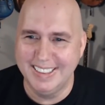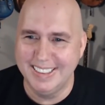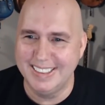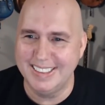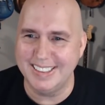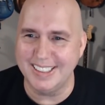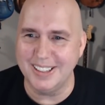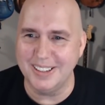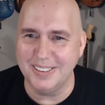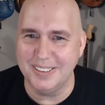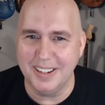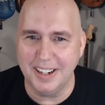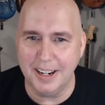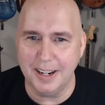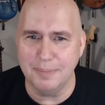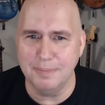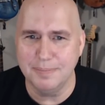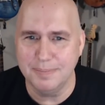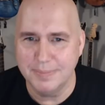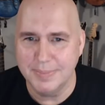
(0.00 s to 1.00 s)
so
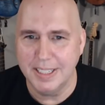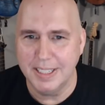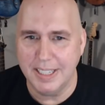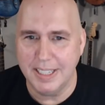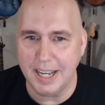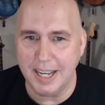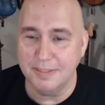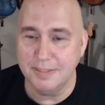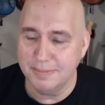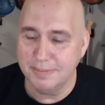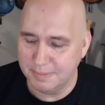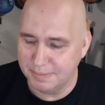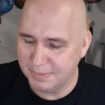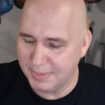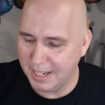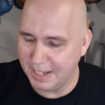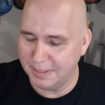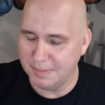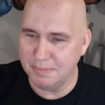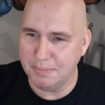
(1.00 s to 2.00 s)
um yeah, yeah,